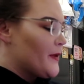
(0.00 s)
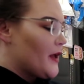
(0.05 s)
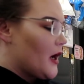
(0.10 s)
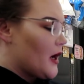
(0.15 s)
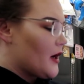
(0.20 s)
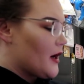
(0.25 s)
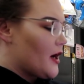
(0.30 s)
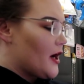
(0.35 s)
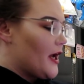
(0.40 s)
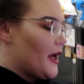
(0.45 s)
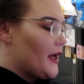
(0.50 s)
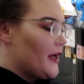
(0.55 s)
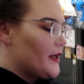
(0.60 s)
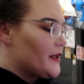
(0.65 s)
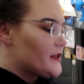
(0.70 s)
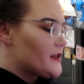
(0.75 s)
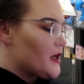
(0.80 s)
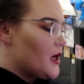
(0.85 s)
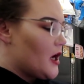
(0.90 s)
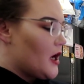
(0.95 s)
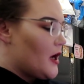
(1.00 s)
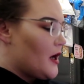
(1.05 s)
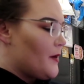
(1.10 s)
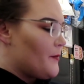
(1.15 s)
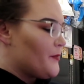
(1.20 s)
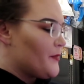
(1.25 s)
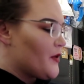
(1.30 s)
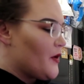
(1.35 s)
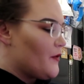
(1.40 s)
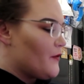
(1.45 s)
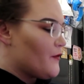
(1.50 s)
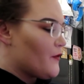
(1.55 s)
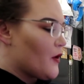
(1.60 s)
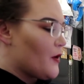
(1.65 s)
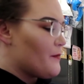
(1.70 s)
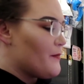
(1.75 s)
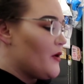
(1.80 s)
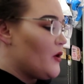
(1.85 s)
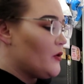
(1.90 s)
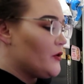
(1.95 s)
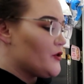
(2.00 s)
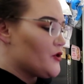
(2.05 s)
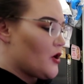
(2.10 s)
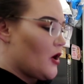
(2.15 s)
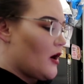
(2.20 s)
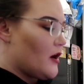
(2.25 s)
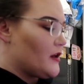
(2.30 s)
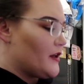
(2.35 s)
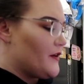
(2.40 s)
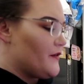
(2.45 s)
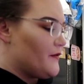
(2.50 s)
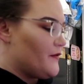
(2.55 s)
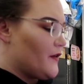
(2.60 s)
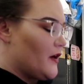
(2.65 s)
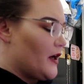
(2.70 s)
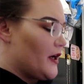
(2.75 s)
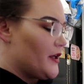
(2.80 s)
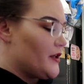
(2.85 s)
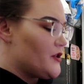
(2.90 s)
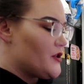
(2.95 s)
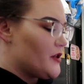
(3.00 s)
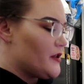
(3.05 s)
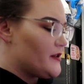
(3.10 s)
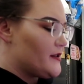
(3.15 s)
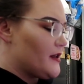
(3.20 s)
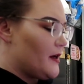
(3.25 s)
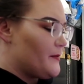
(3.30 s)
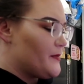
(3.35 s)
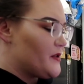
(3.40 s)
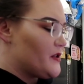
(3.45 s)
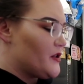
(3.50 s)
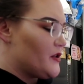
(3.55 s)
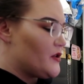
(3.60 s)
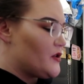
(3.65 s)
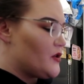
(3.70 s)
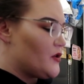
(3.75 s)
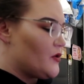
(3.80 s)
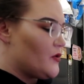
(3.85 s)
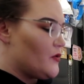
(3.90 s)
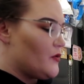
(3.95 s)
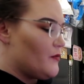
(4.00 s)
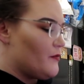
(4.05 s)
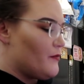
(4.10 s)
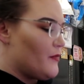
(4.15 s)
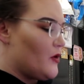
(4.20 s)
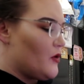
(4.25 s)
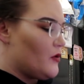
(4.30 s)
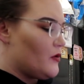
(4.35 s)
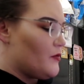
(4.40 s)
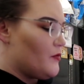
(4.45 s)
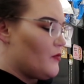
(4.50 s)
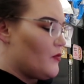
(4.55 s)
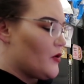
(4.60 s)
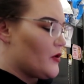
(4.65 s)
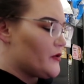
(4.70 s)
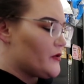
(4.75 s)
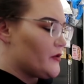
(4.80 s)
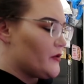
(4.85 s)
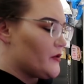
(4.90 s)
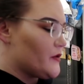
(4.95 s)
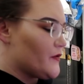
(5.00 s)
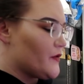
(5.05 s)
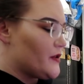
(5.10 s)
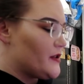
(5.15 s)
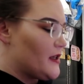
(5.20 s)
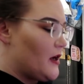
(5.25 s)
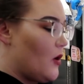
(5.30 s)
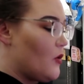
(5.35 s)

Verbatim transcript: All right. Um, for milk chocolate fudge, substitute milk morsels for...